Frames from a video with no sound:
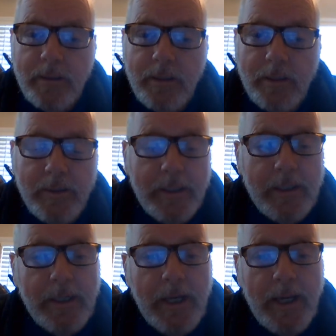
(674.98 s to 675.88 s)
Because they
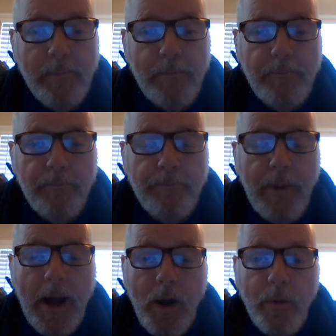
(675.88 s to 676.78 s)
can gain
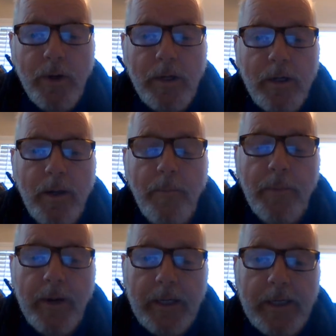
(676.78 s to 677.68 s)
power,
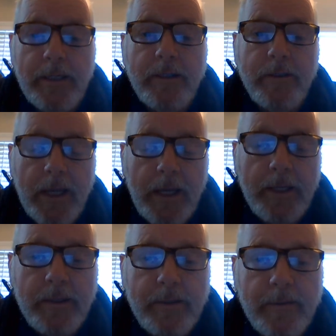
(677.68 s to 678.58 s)
money,
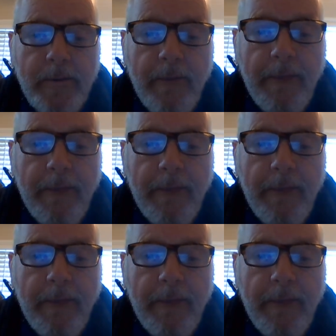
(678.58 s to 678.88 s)
status,